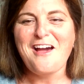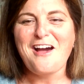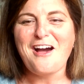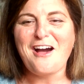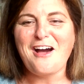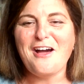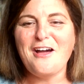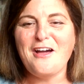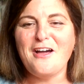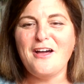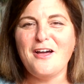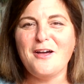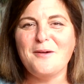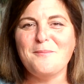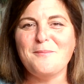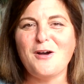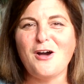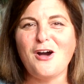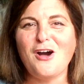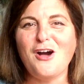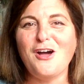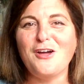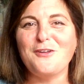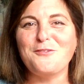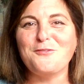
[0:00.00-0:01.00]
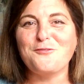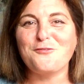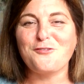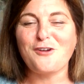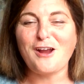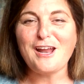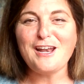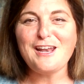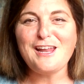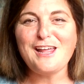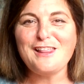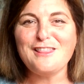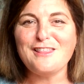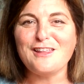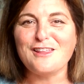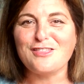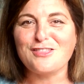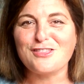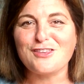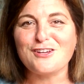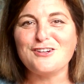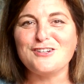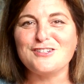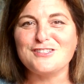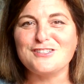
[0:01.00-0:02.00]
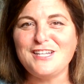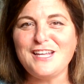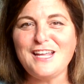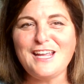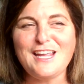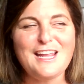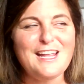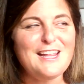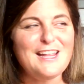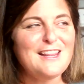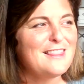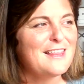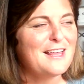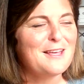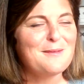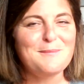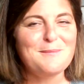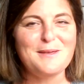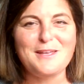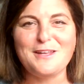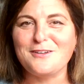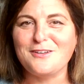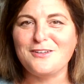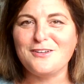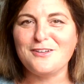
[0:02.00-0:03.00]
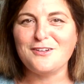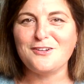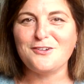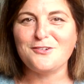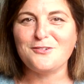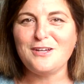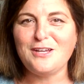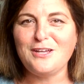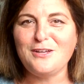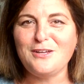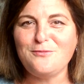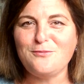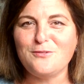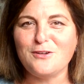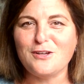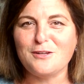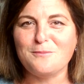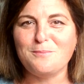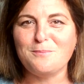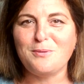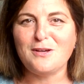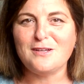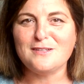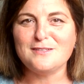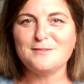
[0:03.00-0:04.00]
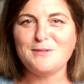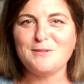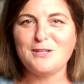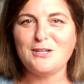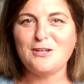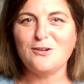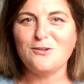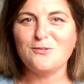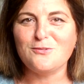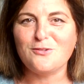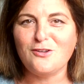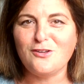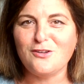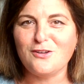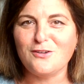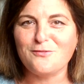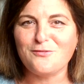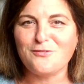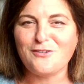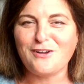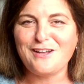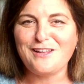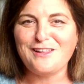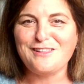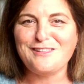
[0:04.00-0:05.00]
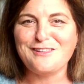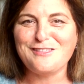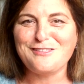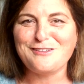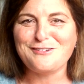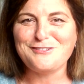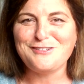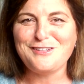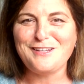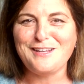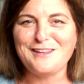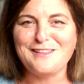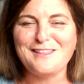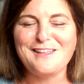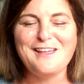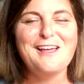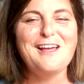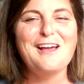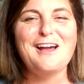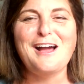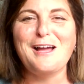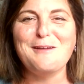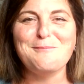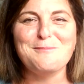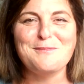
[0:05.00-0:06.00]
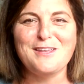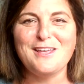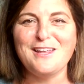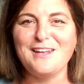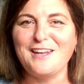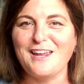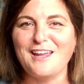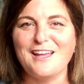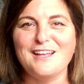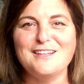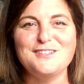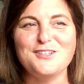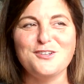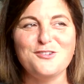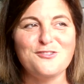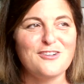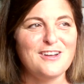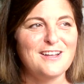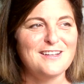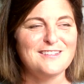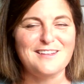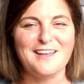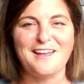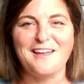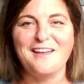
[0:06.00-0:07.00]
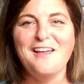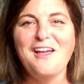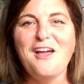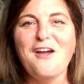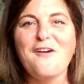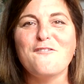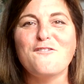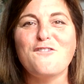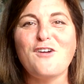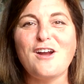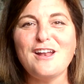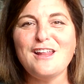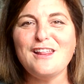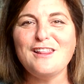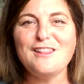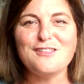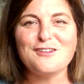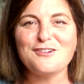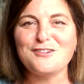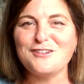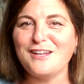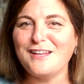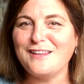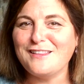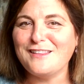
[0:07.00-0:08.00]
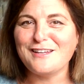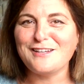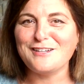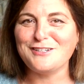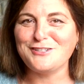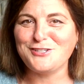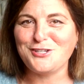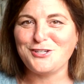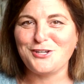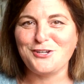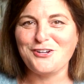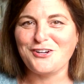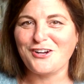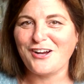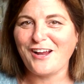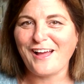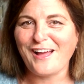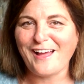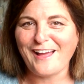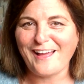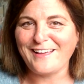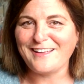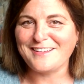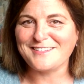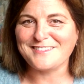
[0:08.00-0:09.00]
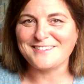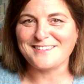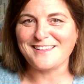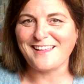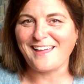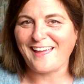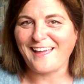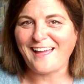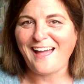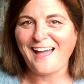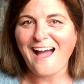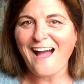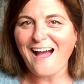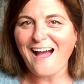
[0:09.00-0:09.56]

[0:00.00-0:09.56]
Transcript: On Friday the 13th, I mean, good grief, what could possibly go wrong on Friday the 13th? I'm kidding. It's a great day. Friday the 13th at a junior high is like